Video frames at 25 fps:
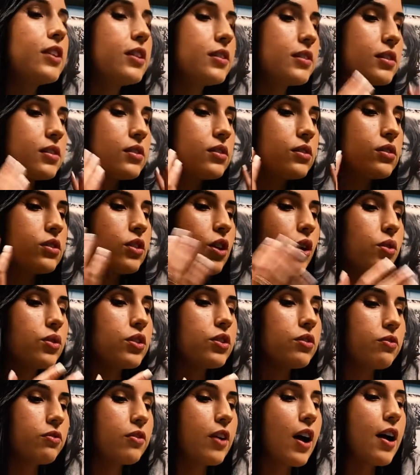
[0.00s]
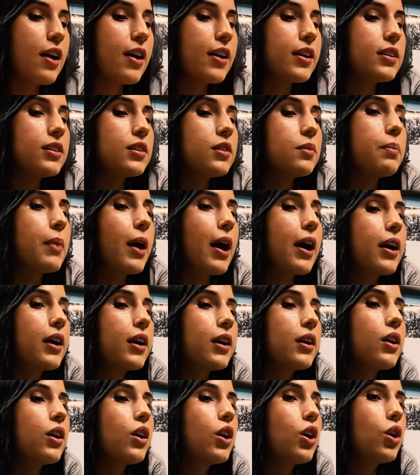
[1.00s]
isn't so defined
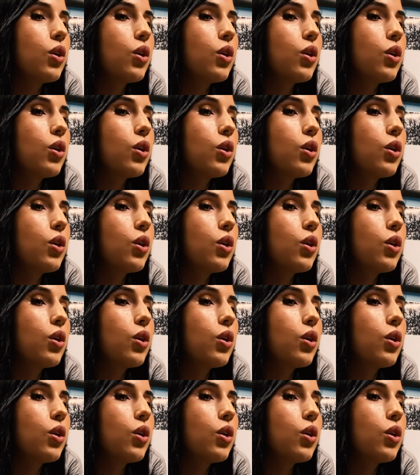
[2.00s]
by